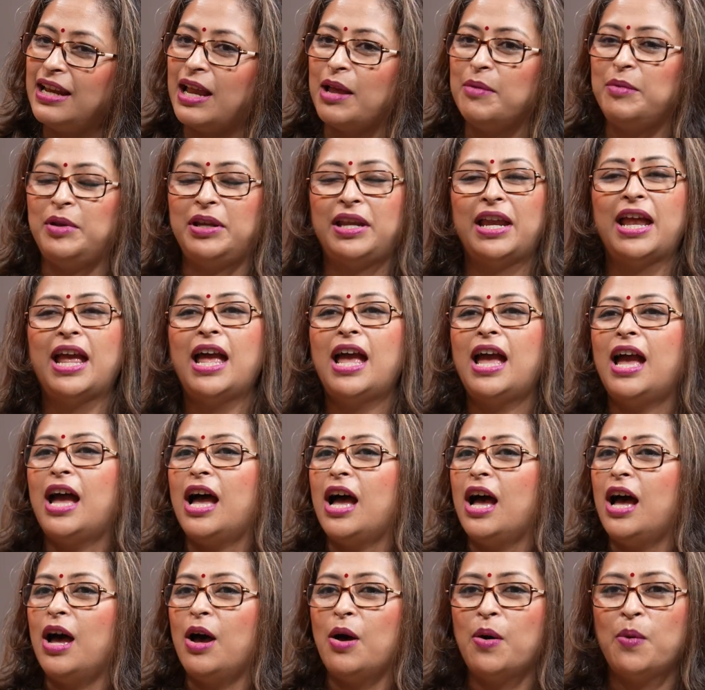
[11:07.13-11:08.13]
I mean,
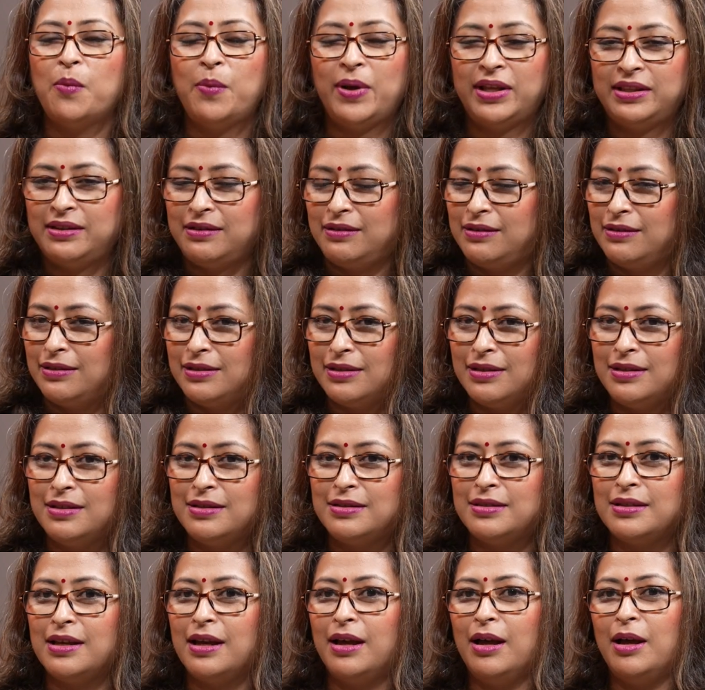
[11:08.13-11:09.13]
whether it
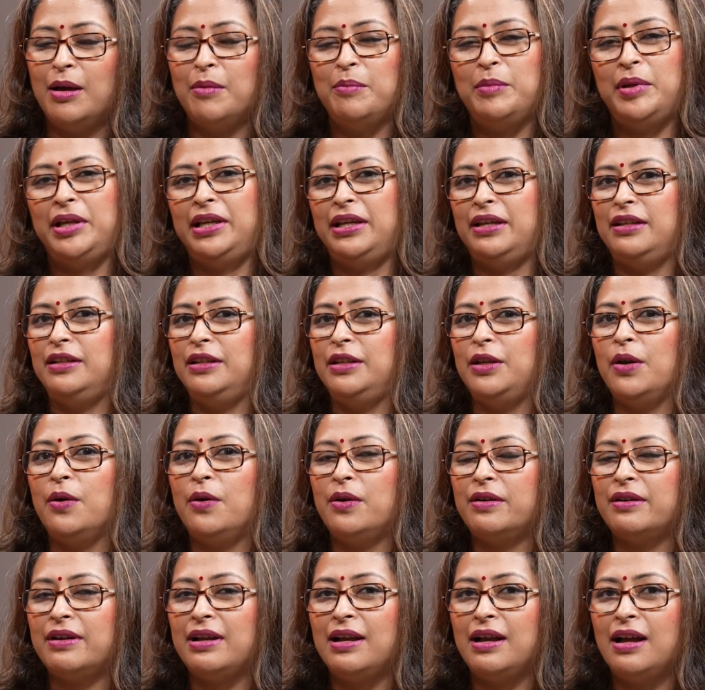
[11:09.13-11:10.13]
is Milind
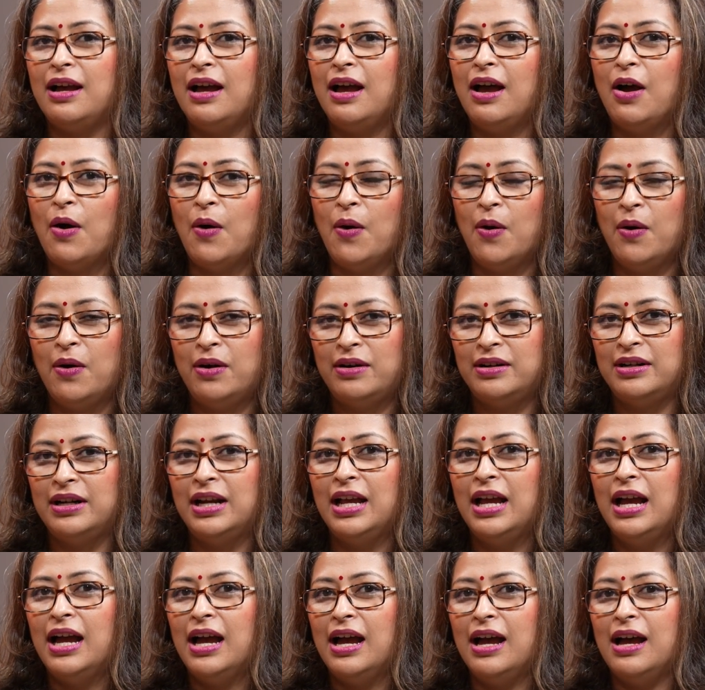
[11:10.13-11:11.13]
Deora or
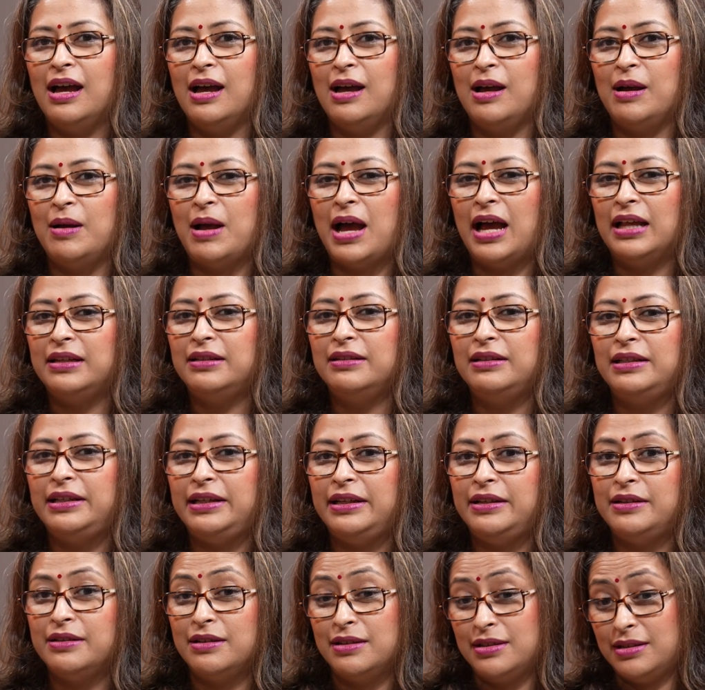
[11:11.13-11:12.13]
other
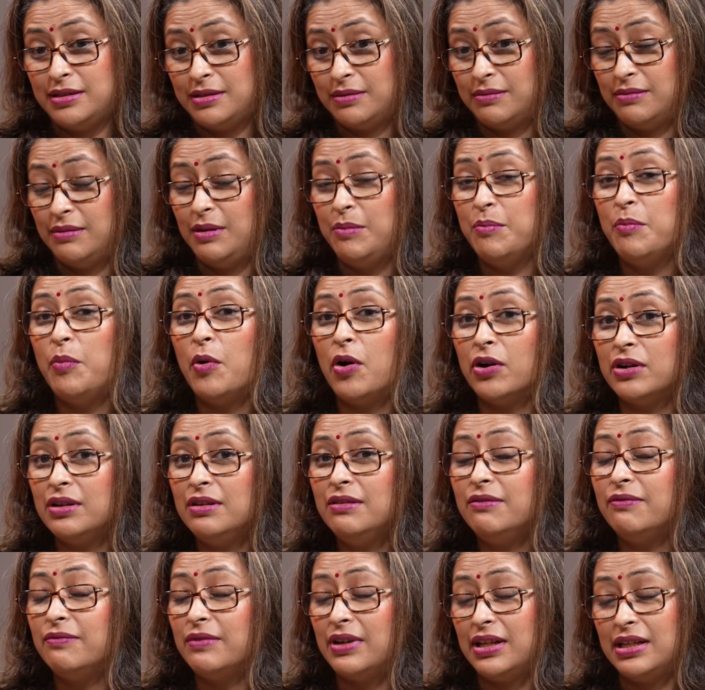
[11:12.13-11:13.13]
leaders,
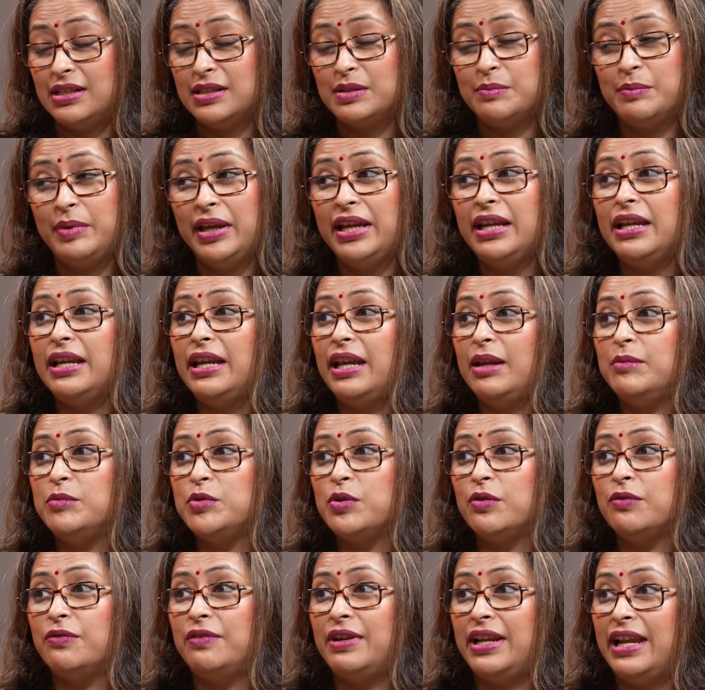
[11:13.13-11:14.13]
important ones, big names
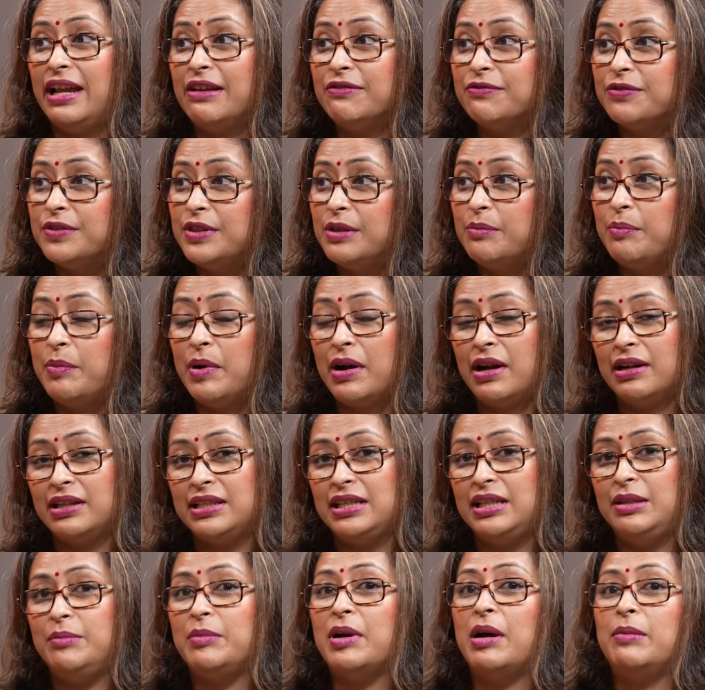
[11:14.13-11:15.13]
who have left the
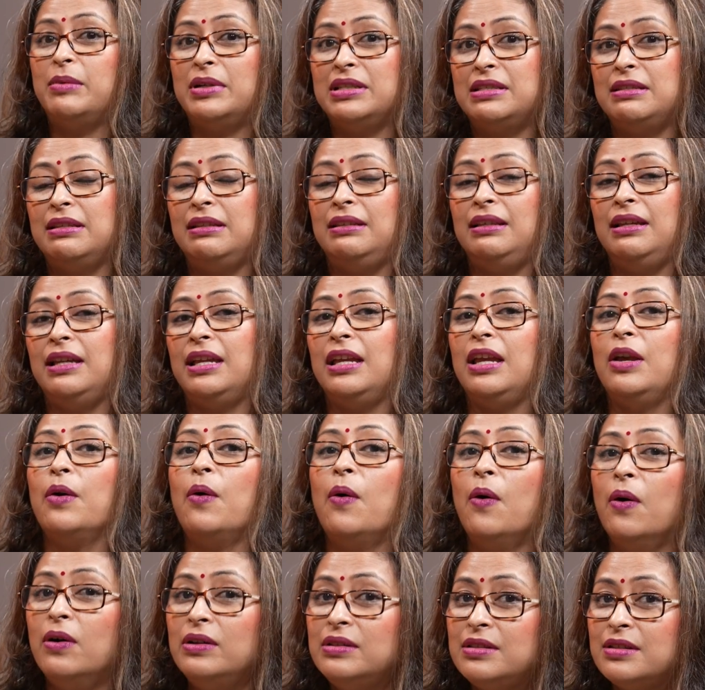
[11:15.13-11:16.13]
party. Baba Siddiqui
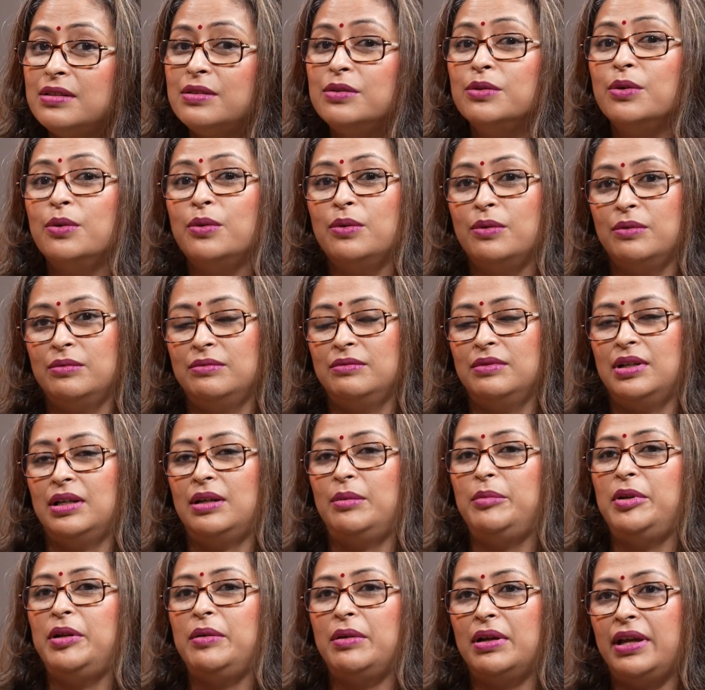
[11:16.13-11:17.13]
also
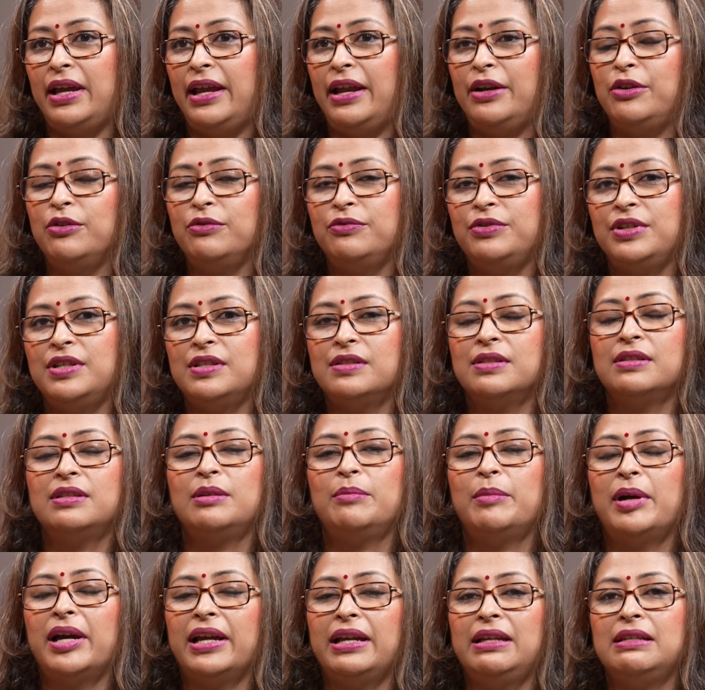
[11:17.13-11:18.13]
ahead of his
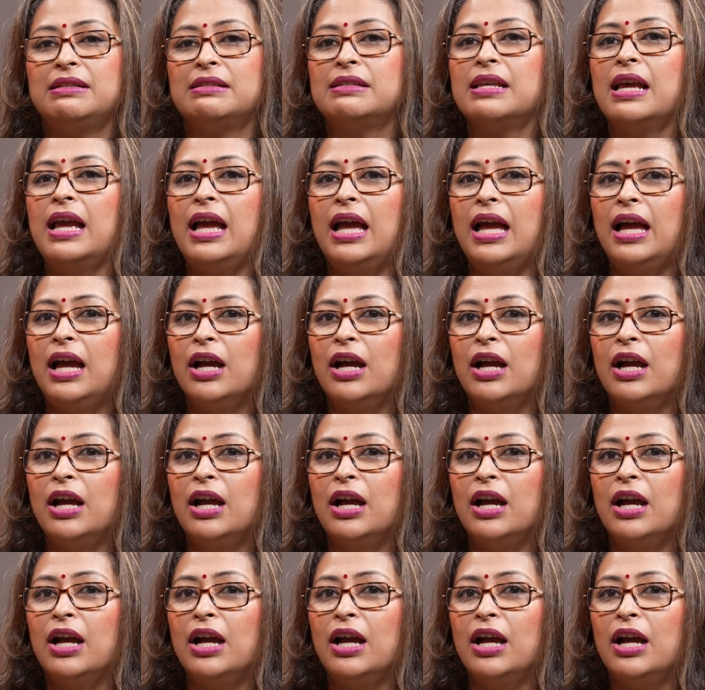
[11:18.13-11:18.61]
demise.